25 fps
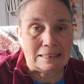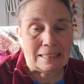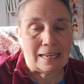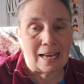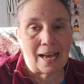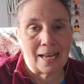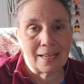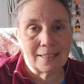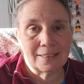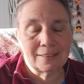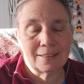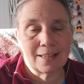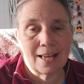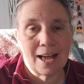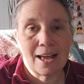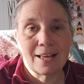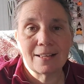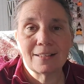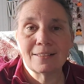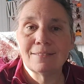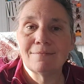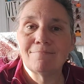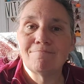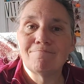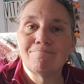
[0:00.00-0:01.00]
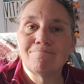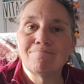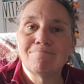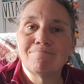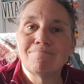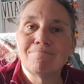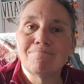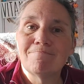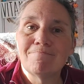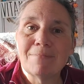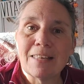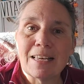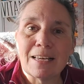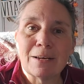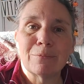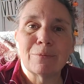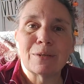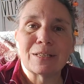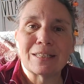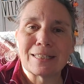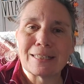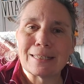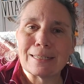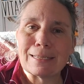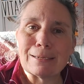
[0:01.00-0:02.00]
I it
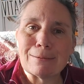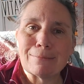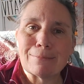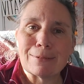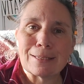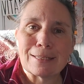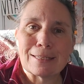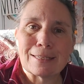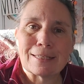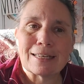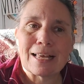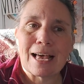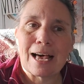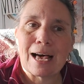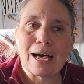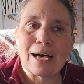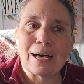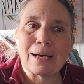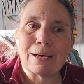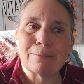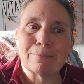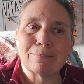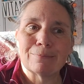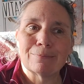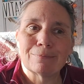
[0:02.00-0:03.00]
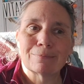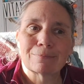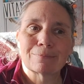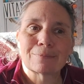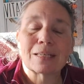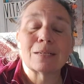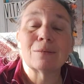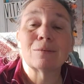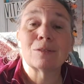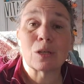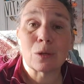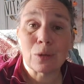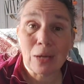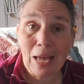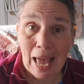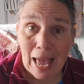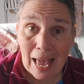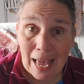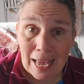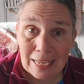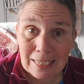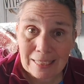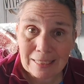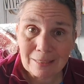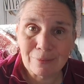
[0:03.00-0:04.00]
was
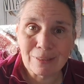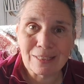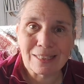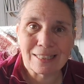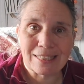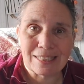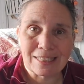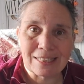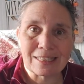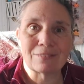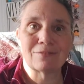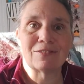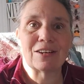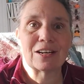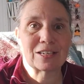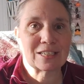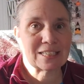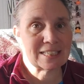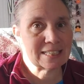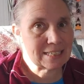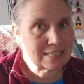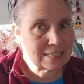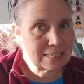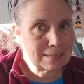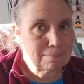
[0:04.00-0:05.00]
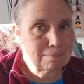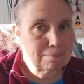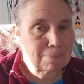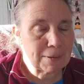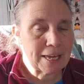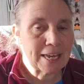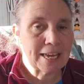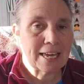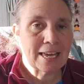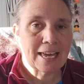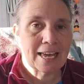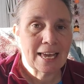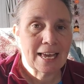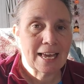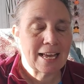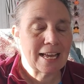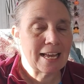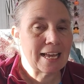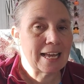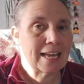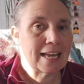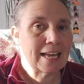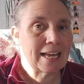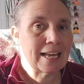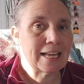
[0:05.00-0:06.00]
okay. It was just very steep,
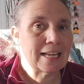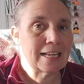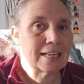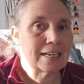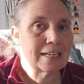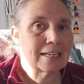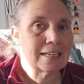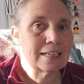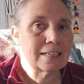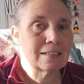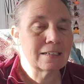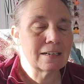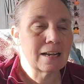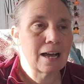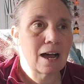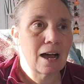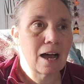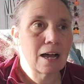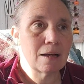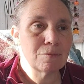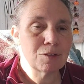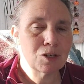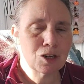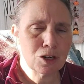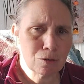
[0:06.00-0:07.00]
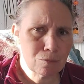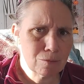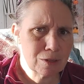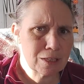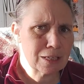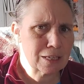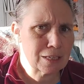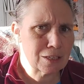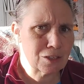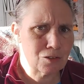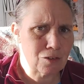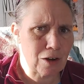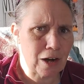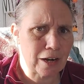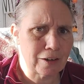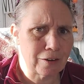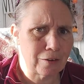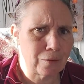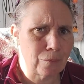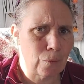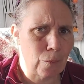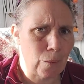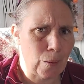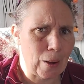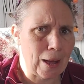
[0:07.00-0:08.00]
and I'm sure it was
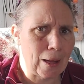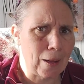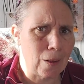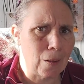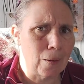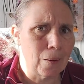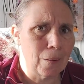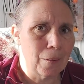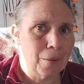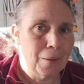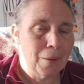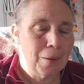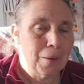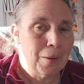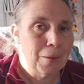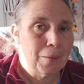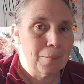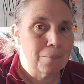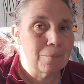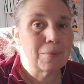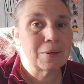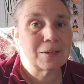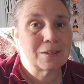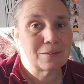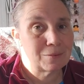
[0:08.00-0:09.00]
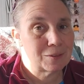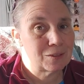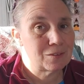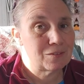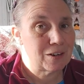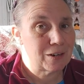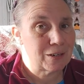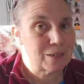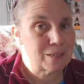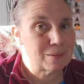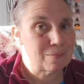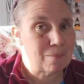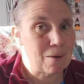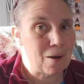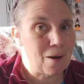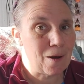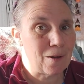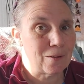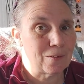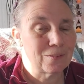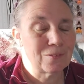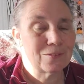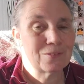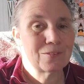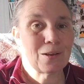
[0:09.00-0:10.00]
constructed well, but it was very
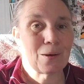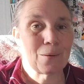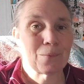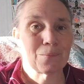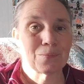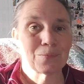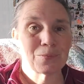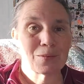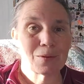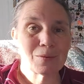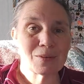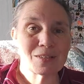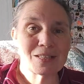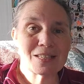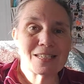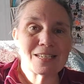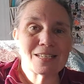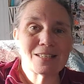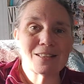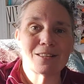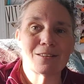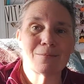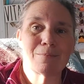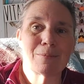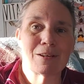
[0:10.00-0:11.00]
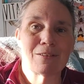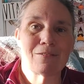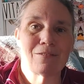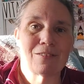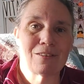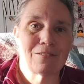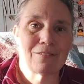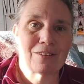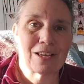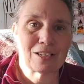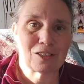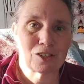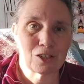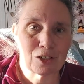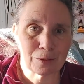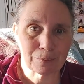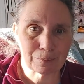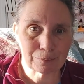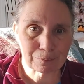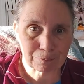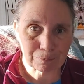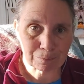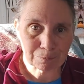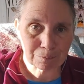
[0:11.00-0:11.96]
small. So it was a little bit of an adventure.